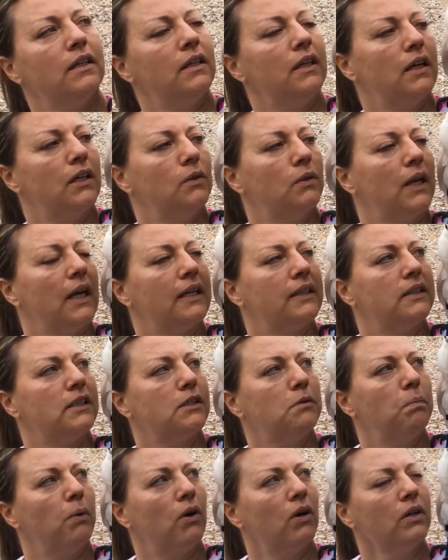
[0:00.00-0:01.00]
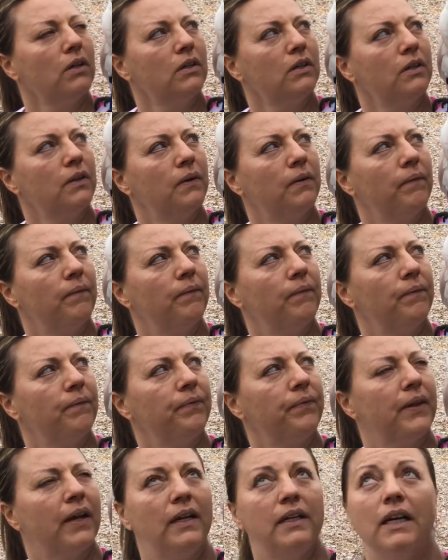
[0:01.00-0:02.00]
Yeah, you like this park?
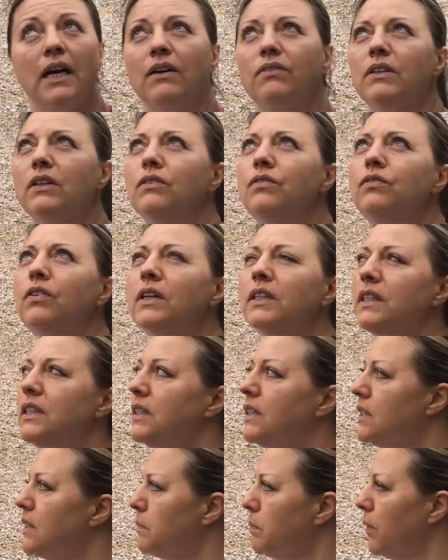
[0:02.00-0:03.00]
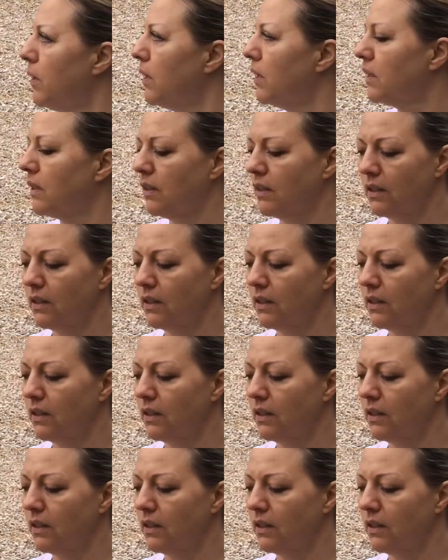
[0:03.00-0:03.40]
Are you having fun in this park?